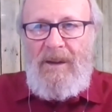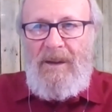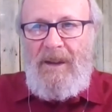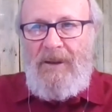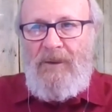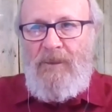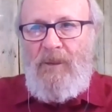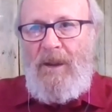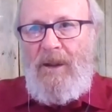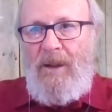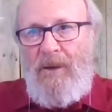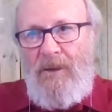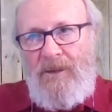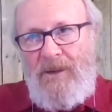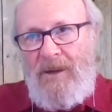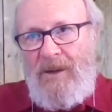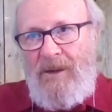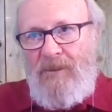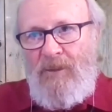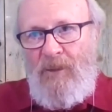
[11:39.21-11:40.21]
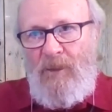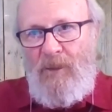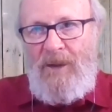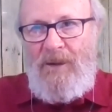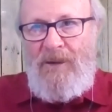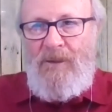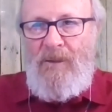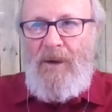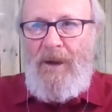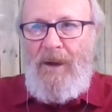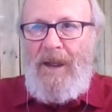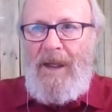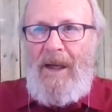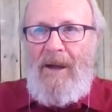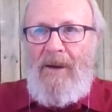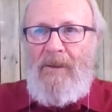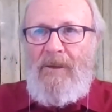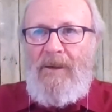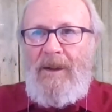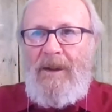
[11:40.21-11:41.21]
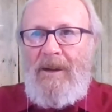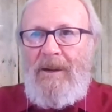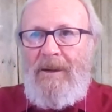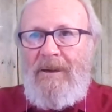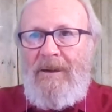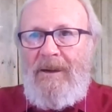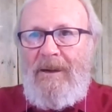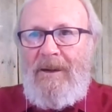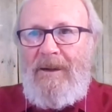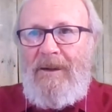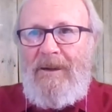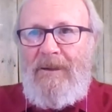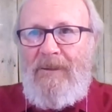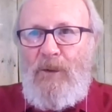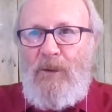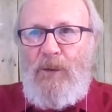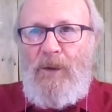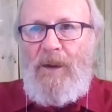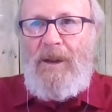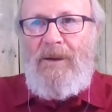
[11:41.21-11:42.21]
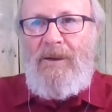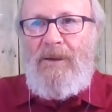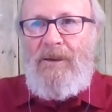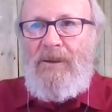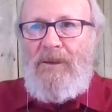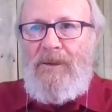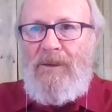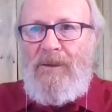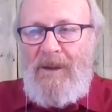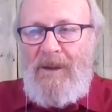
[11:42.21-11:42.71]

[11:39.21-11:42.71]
That's one of those things we'll be sorting out and routing to